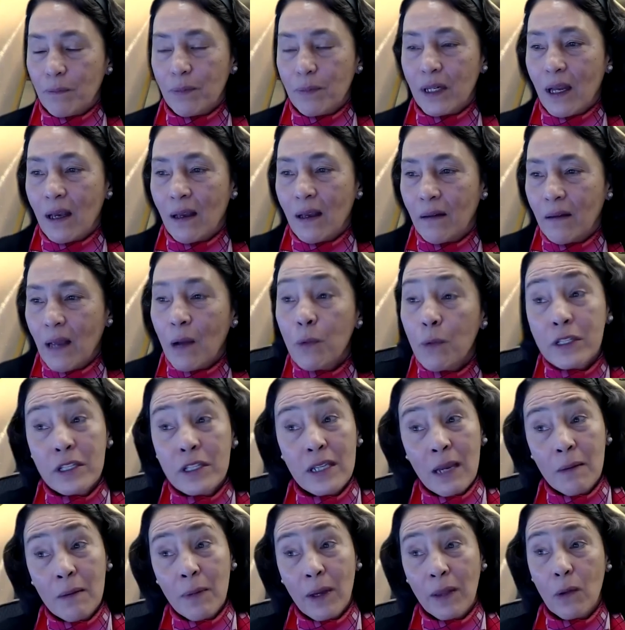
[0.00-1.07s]
But I, I, will
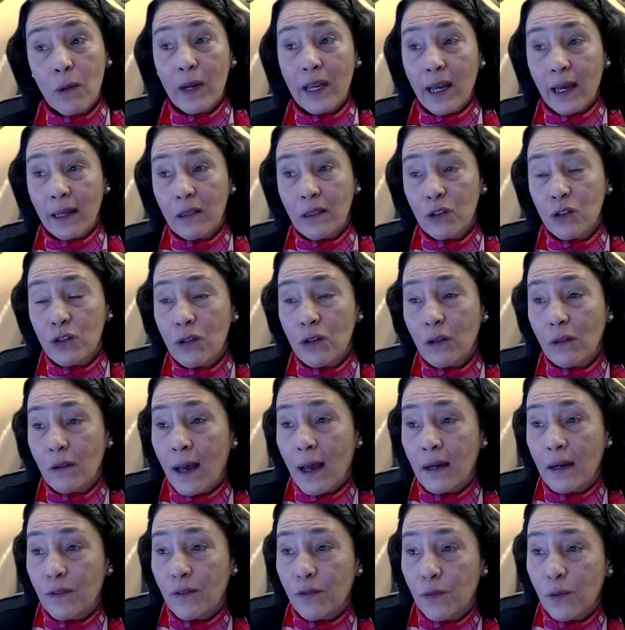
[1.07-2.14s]
say, by the way, I learned a
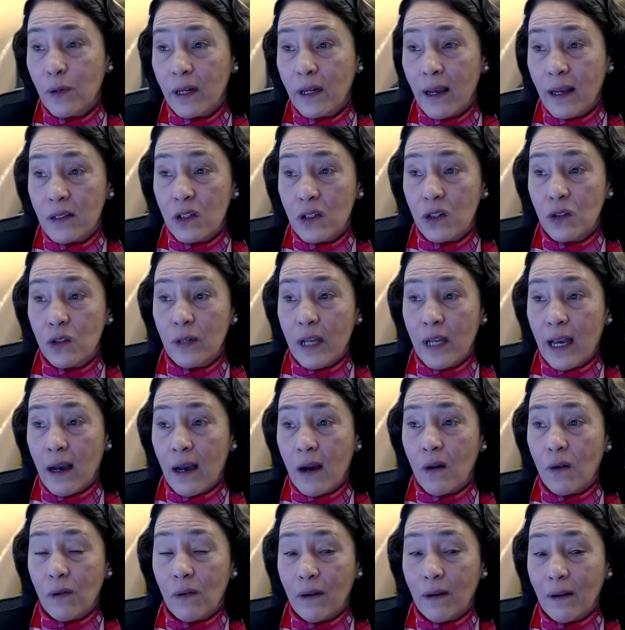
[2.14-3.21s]
lot of what I do
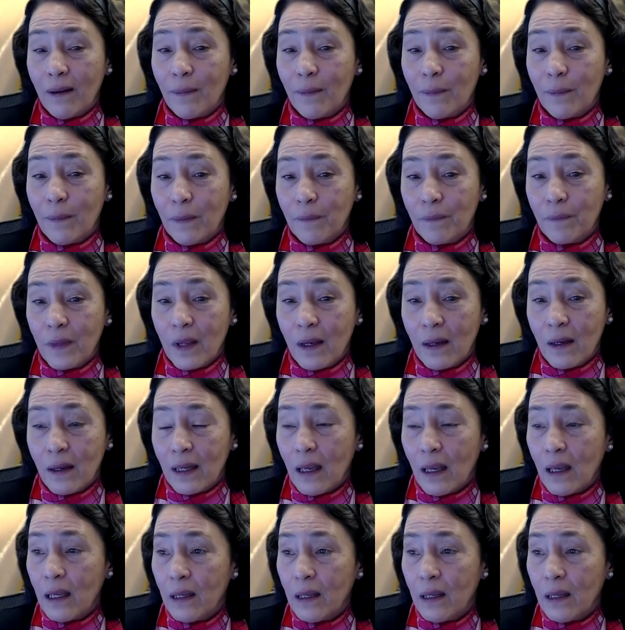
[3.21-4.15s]
now um, uh,